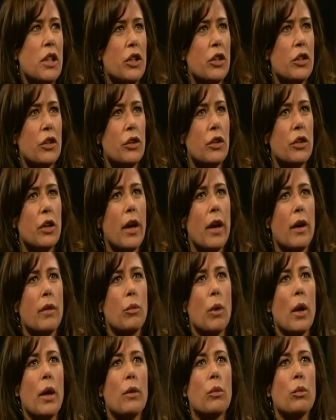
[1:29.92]
here,
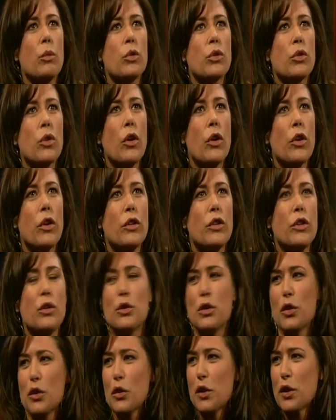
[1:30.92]
I, I saw
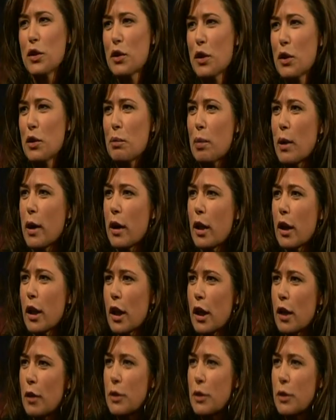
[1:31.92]
U two in Croke Park.